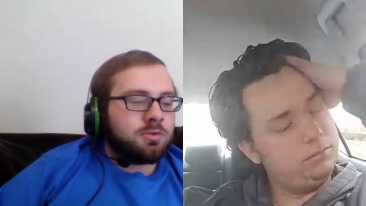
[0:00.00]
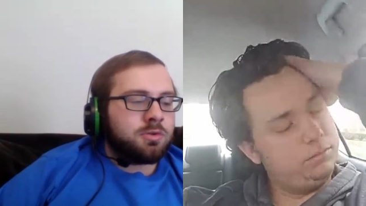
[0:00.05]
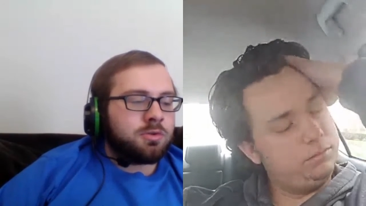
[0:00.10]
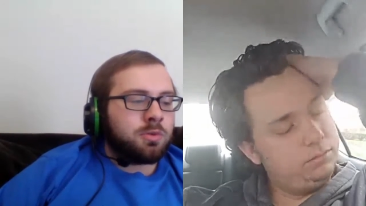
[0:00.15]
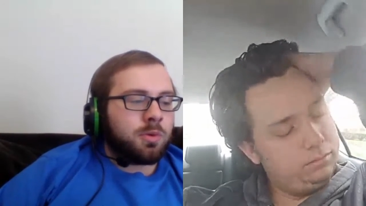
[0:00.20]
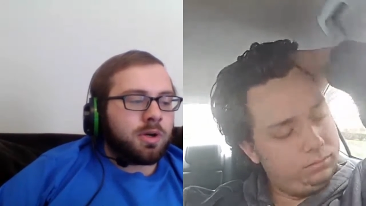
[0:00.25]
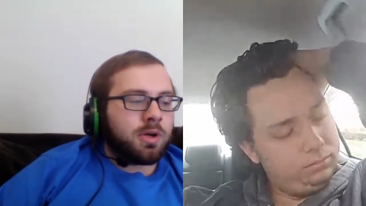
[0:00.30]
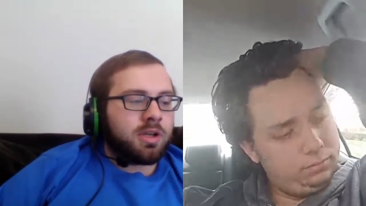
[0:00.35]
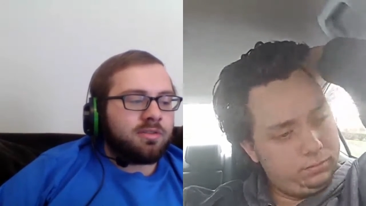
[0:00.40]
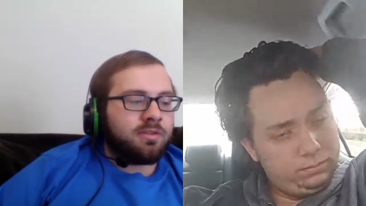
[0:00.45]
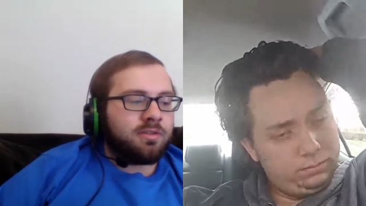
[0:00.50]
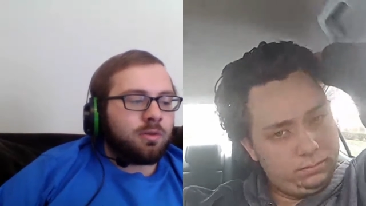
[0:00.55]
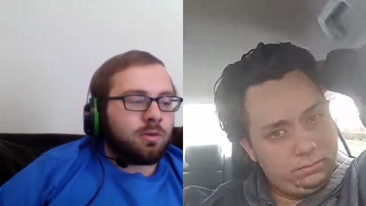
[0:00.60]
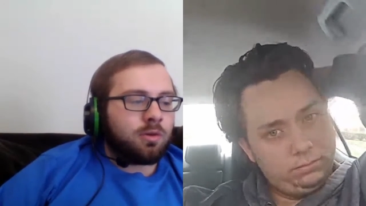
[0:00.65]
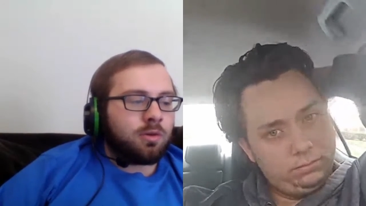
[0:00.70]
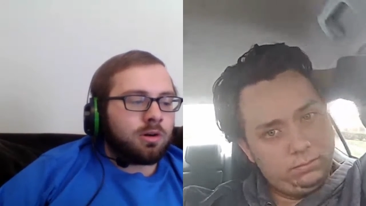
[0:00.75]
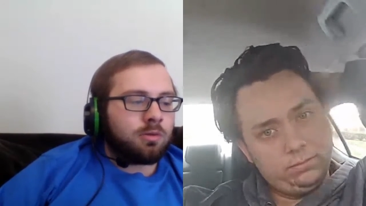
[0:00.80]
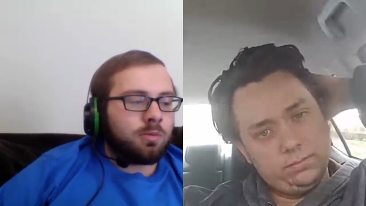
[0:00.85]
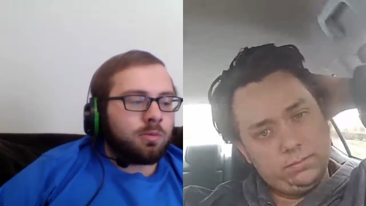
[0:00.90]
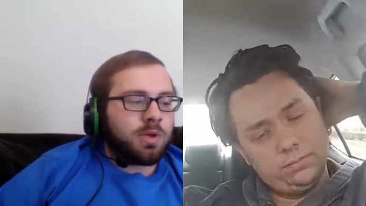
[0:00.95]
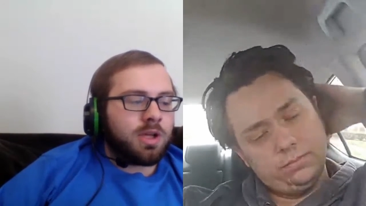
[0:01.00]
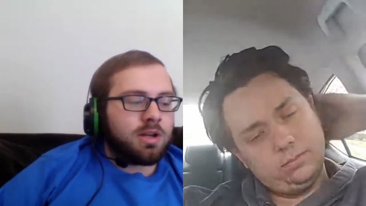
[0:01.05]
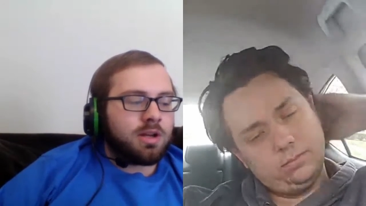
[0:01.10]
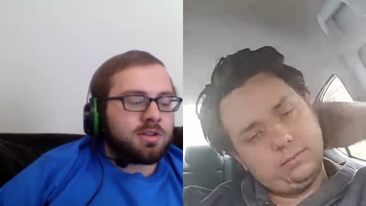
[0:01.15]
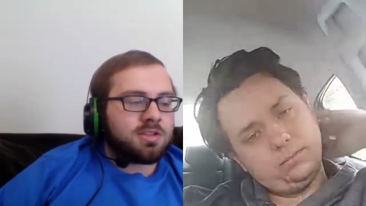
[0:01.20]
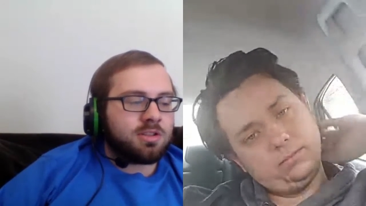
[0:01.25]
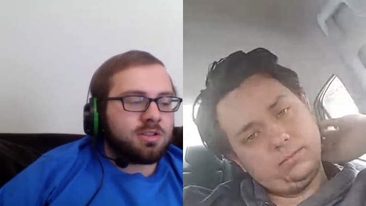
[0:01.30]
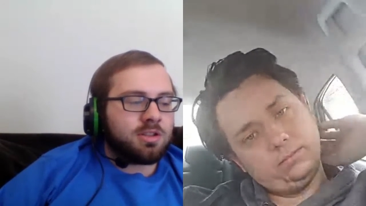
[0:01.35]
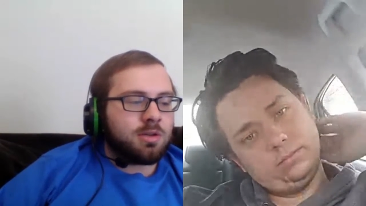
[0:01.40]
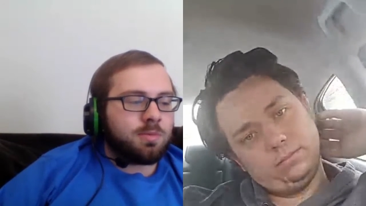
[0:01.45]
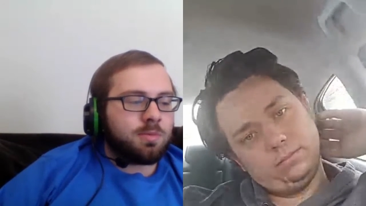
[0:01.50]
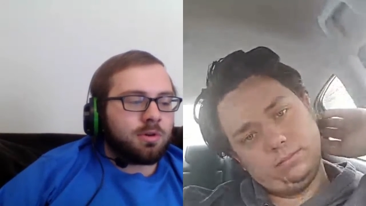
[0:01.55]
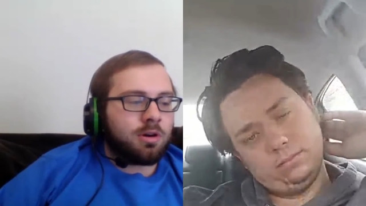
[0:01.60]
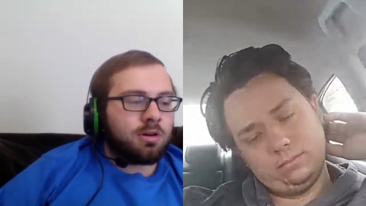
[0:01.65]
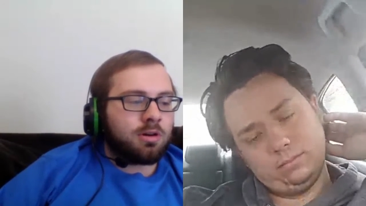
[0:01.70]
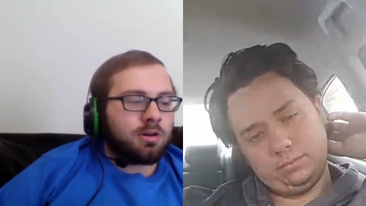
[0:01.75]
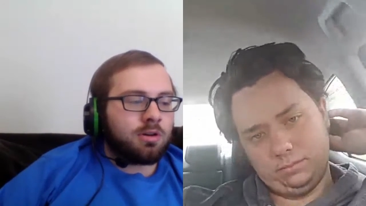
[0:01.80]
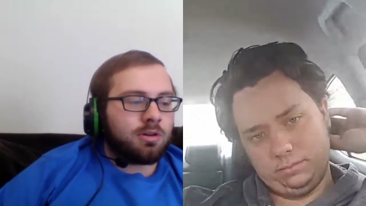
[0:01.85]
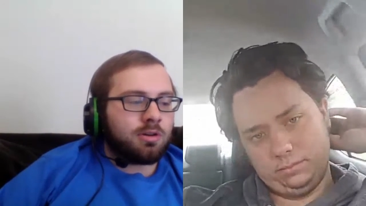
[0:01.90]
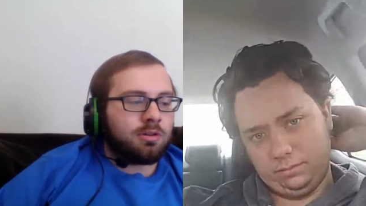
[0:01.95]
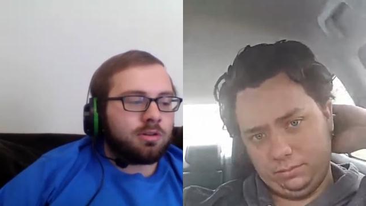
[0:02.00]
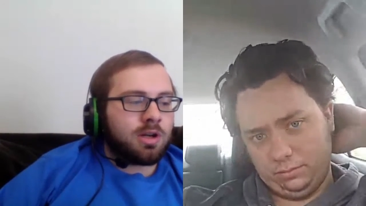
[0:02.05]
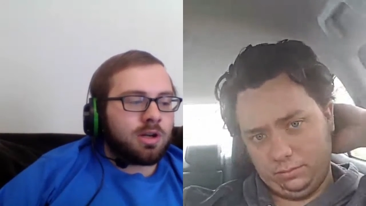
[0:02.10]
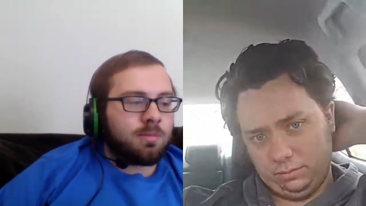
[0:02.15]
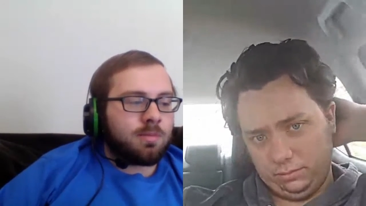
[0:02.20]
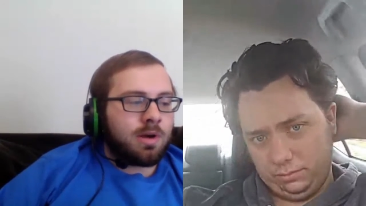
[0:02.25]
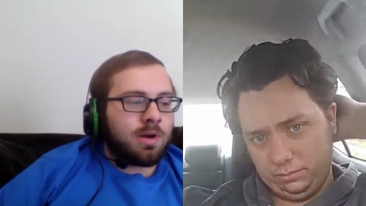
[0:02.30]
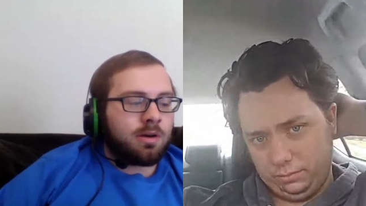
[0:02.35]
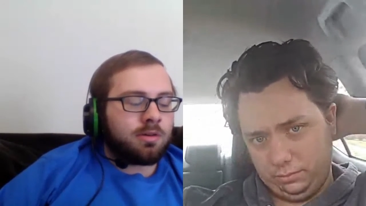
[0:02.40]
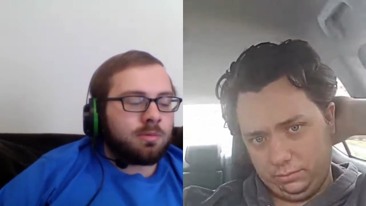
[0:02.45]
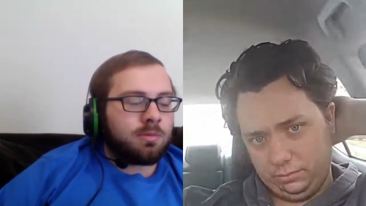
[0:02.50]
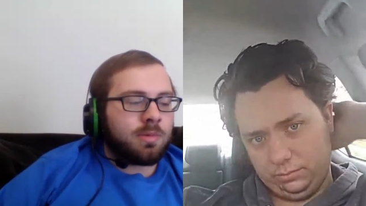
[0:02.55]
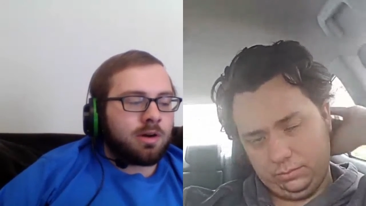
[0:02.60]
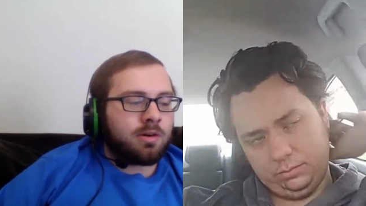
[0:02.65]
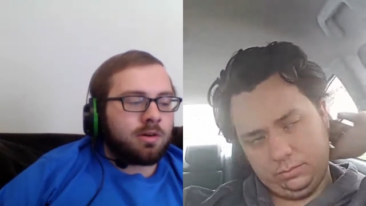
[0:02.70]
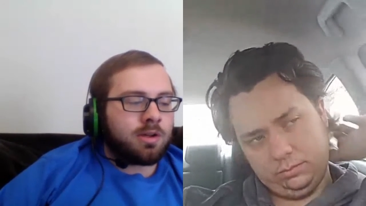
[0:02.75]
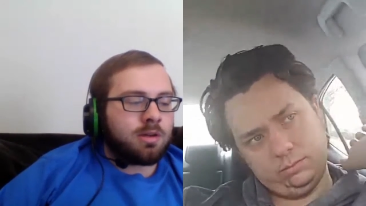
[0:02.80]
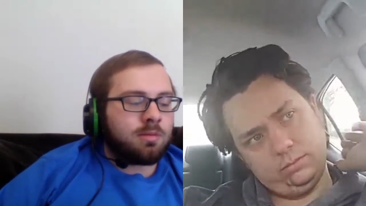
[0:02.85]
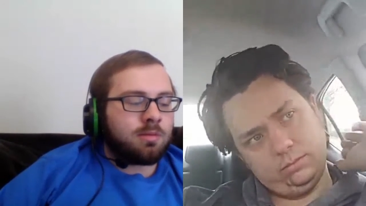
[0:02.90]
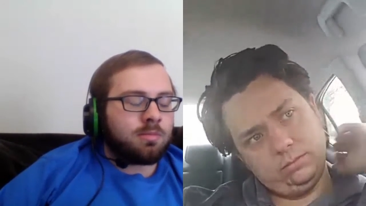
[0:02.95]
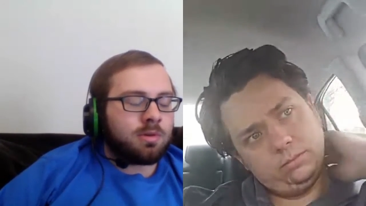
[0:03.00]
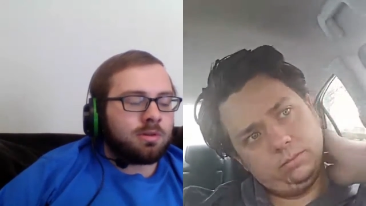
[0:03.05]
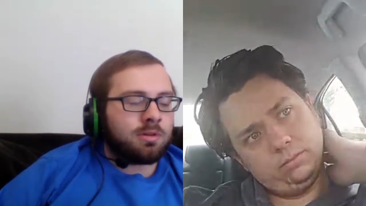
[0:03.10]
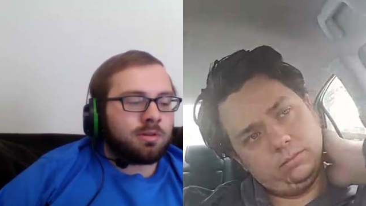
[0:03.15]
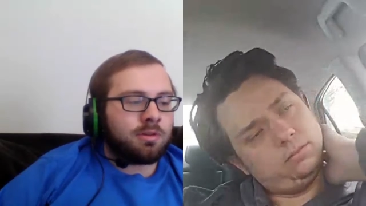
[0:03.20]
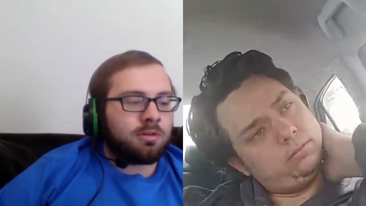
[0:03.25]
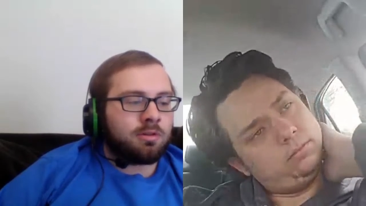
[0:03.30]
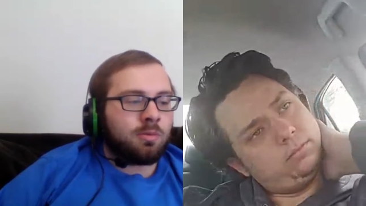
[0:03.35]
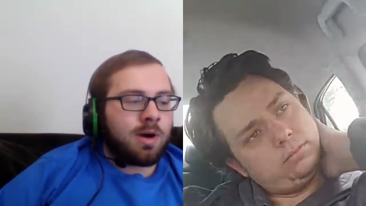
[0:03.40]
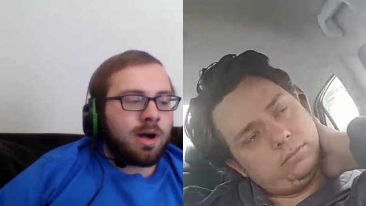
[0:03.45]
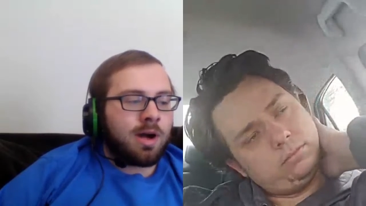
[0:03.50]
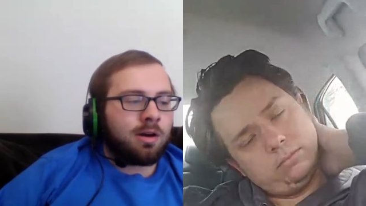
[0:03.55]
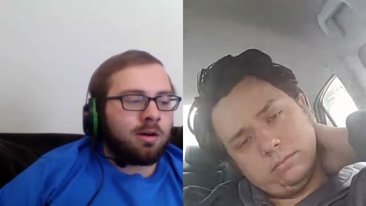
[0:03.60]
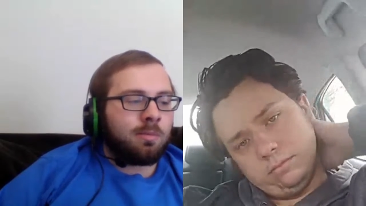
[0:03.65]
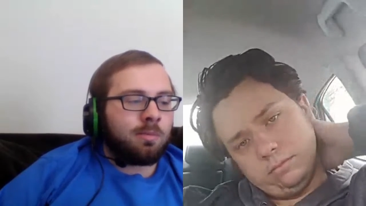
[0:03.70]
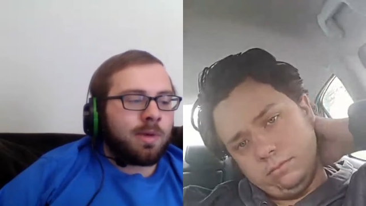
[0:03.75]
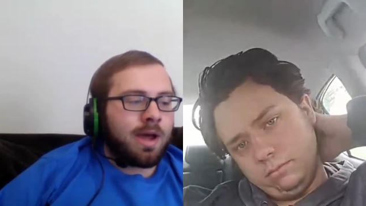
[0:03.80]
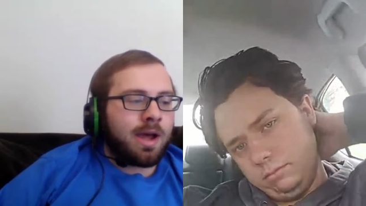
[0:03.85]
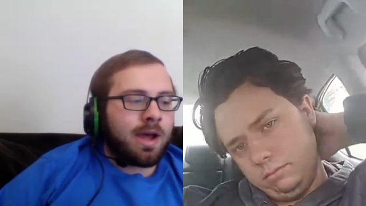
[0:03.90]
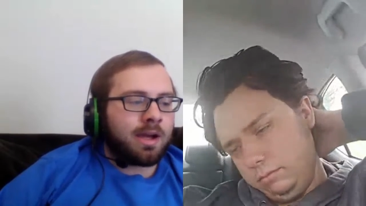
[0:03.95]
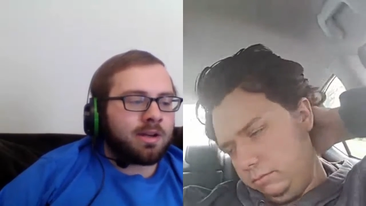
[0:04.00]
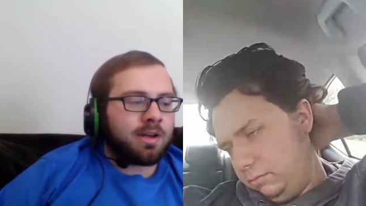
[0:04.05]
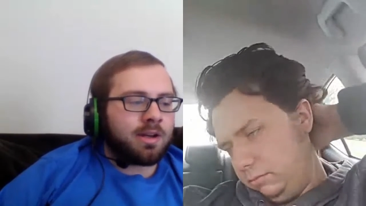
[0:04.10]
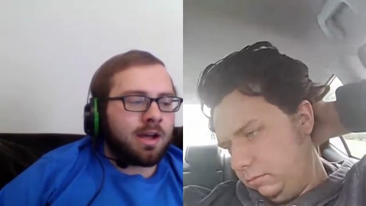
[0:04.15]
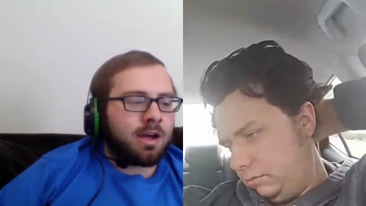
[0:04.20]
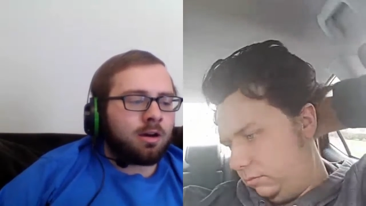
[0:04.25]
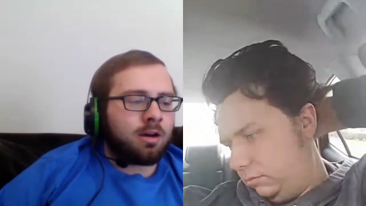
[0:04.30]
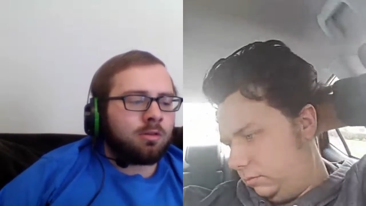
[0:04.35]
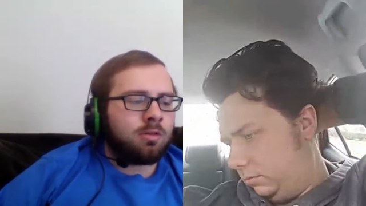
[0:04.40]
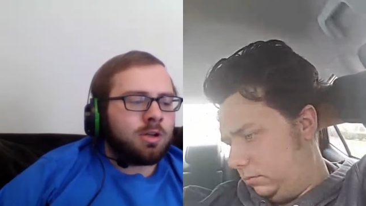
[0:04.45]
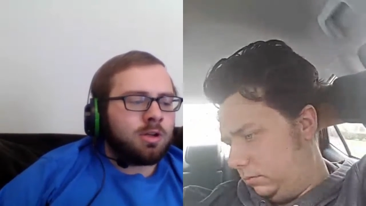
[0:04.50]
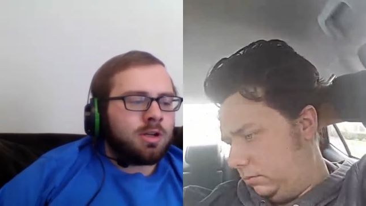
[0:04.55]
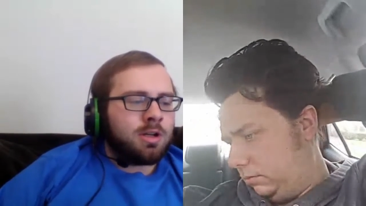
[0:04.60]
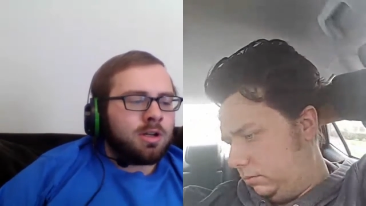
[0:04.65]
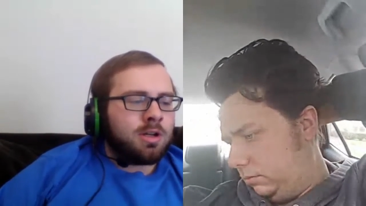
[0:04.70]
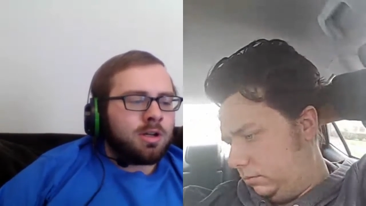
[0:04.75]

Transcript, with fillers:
Speaker 1: 224. We had a sleeper article come out about him a little while back now.